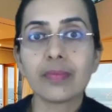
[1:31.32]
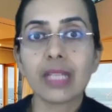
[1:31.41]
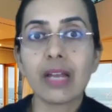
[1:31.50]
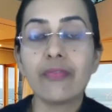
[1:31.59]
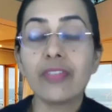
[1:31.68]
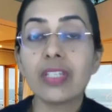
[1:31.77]

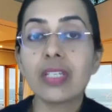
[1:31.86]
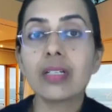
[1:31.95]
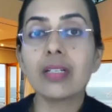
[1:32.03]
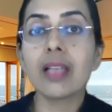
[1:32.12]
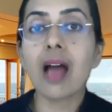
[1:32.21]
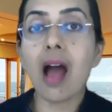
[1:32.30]

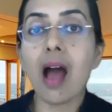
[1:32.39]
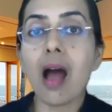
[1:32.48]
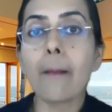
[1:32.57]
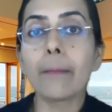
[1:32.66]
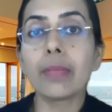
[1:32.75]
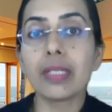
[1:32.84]
physical
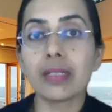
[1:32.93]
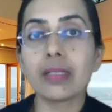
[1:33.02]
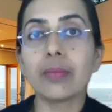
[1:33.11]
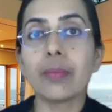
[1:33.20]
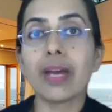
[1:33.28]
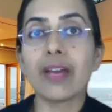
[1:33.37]
harm
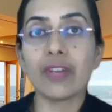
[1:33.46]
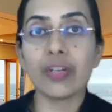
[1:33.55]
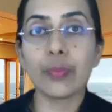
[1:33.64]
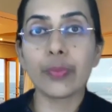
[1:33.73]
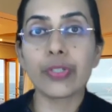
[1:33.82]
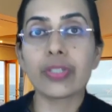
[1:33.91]
done by
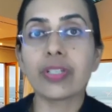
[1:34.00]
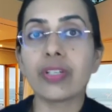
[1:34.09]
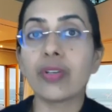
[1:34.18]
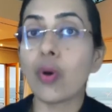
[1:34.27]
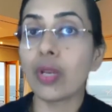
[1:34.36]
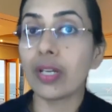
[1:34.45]
one person
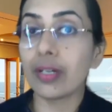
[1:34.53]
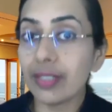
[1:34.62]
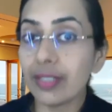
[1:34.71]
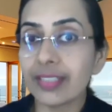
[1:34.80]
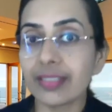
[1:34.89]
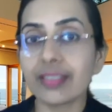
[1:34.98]
on
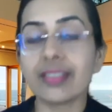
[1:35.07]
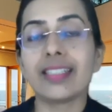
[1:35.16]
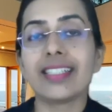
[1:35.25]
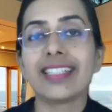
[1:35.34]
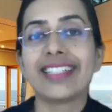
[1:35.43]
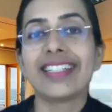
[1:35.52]
another.
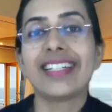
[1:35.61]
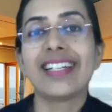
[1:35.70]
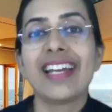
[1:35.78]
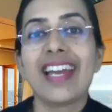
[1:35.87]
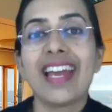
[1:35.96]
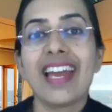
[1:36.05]

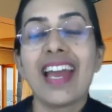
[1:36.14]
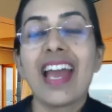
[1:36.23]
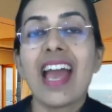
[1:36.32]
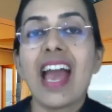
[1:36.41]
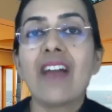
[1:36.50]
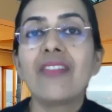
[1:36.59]

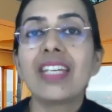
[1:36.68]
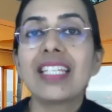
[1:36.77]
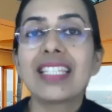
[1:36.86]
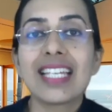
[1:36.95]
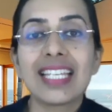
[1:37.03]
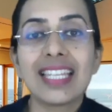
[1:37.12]
Having
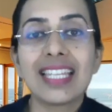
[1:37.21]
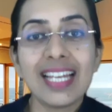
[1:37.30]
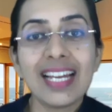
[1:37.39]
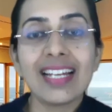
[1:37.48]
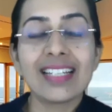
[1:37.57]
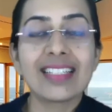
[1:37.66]
said
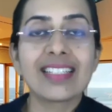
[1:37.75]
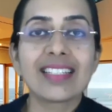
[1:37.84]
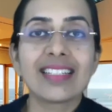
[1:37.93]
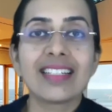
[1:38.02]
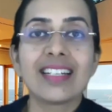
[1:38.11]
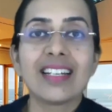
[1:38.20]
that,
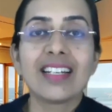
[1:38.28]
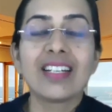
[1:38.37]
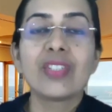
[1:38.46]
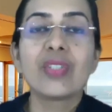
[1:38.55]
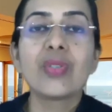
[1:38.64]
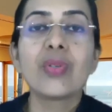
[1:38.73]

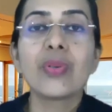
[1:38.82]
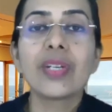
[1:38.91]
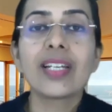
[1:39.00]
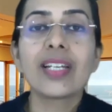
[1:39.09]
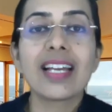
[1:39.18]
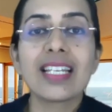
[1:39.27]
do you
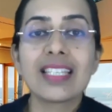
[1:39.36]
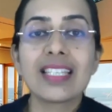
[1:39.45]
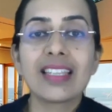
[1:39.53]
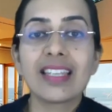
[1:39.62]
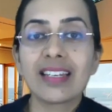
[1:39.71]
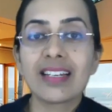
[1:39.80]
realize
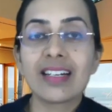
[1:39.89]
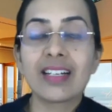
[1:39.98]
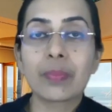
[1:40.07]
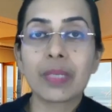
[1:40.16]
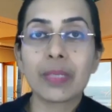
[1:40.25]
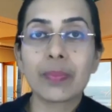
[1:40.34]
that there are
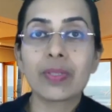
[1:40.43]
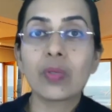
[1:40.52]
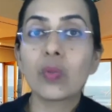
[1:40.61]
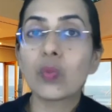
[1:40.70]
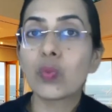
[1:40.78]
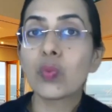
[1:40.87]
people
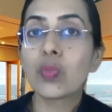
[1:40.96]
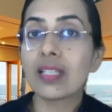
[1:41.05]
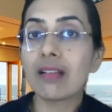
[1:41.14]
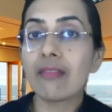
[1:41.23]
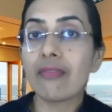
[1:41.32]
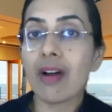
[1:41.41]
who do
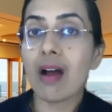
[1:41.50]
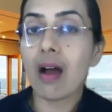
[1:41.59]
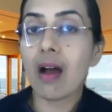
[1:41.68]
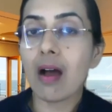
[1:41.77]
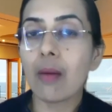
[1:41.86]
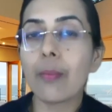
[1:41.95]

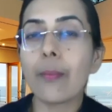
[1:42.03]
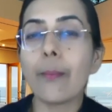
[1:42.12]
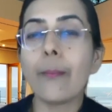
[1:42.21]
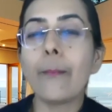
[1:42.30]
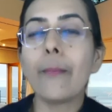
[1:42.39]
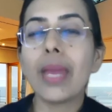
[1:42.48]
self-harm
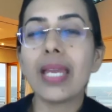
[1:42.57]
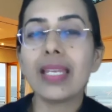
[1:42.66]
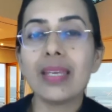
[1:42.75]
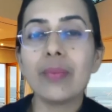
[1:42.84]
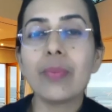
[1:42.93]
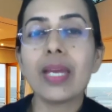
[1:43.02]

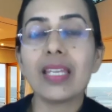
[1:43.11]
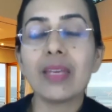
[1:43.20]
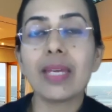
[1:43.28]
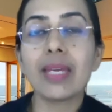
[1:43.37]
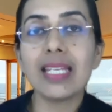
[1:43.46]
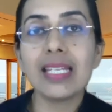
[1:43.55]
many, many,
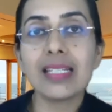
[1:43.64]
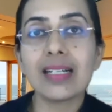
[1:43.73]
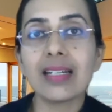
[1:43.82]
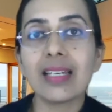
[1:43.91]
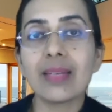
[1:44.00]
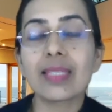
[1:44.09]
many
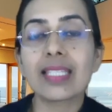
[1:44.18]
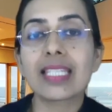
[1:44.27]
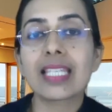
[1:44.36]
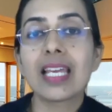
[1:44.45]
times